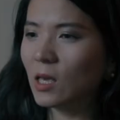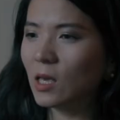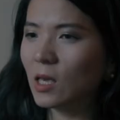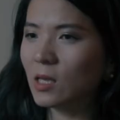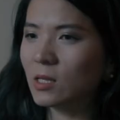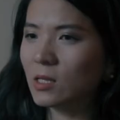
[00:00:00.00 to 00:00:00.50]

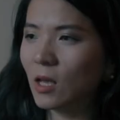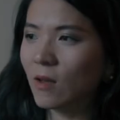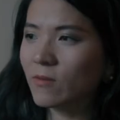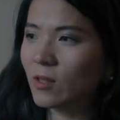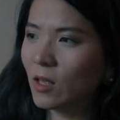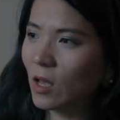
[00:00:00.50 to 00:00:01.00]
And
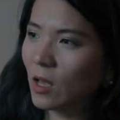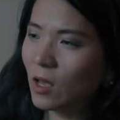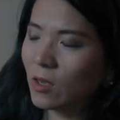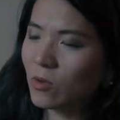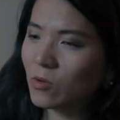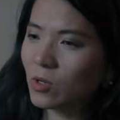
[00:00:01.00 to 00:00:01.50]
after that, I
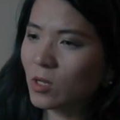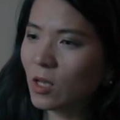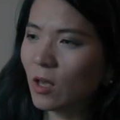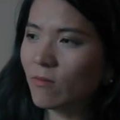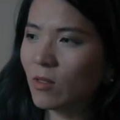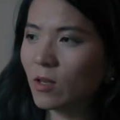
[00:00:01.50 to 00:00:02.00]
usually
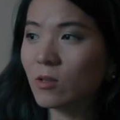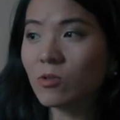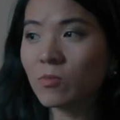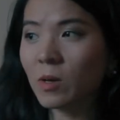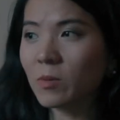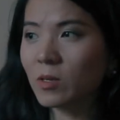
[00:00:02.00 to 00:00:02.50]
have a lunch
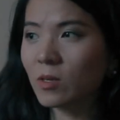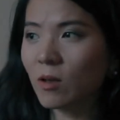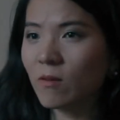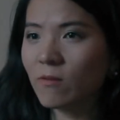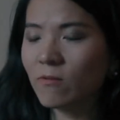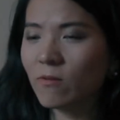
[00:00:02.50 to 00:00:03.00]
by
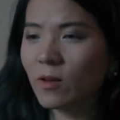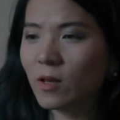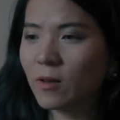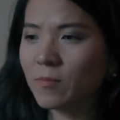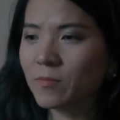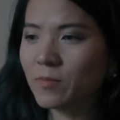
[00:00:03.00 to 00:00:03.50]
myself
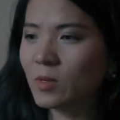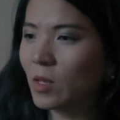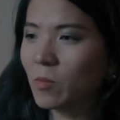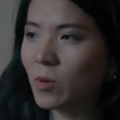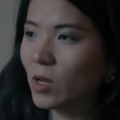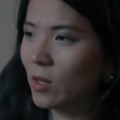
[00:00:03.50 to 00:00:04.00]

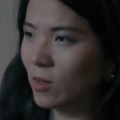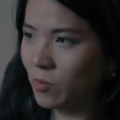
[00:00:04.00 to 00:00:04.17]
somewhere in the